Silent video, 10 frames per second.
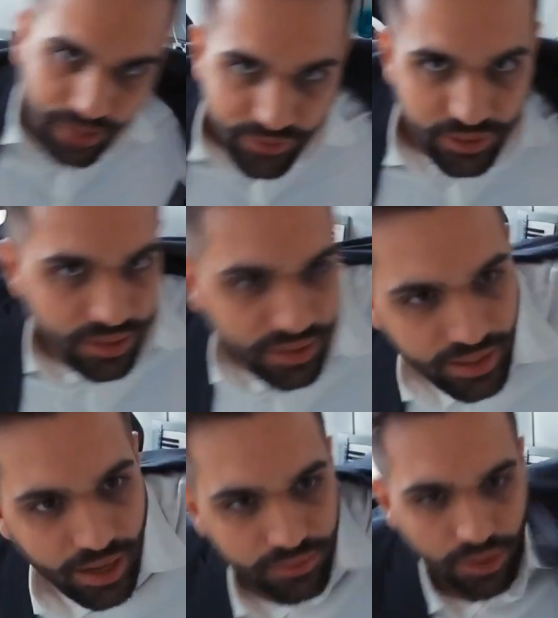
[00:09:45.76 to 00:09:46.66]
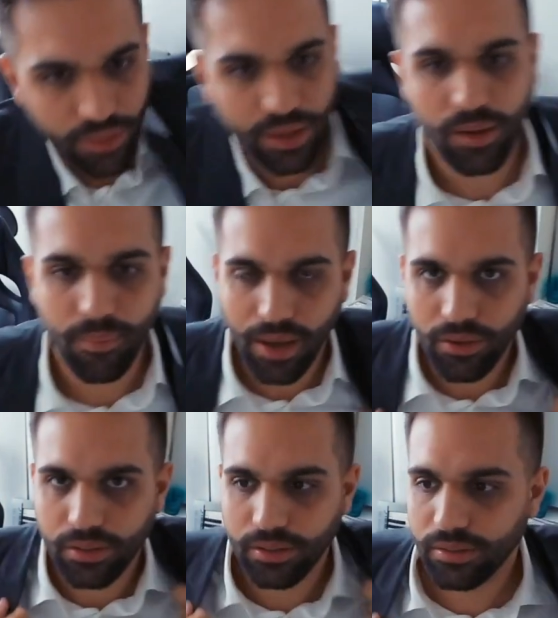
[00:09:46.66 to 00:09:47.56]
definitely everything
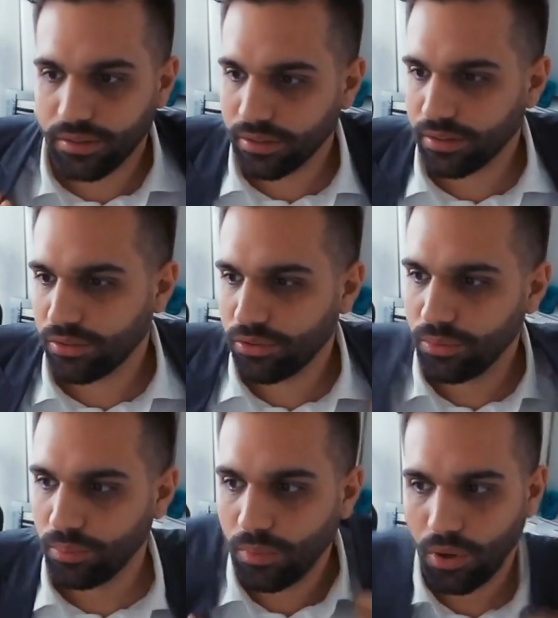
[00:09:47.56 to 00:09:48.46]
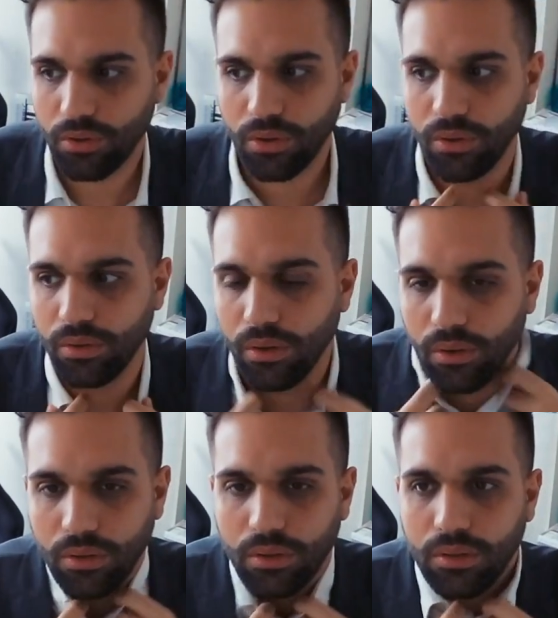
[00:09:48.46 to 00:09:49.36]
about it tomorrow,
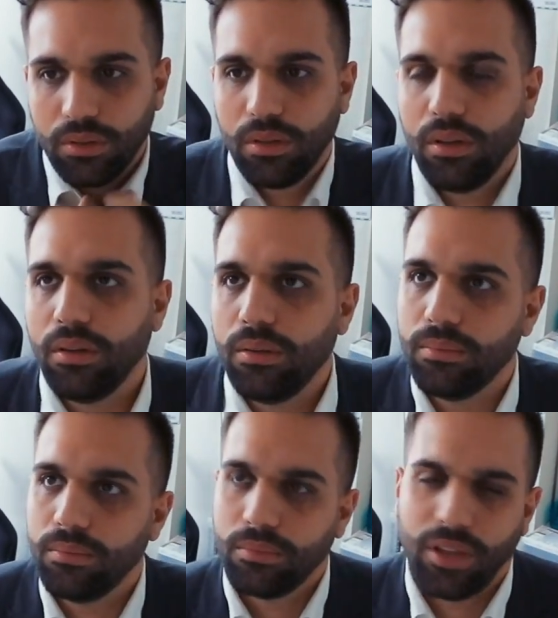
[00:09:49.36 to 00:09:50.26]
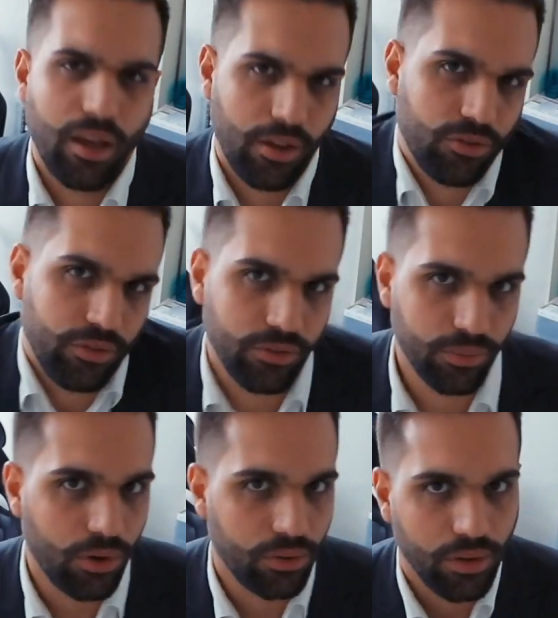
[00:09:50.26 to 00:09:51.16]
or actually
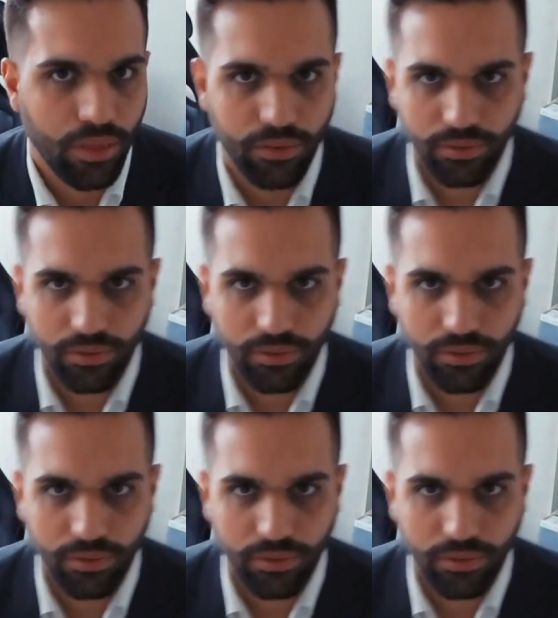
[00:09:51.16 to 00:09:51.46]
tomorrow in the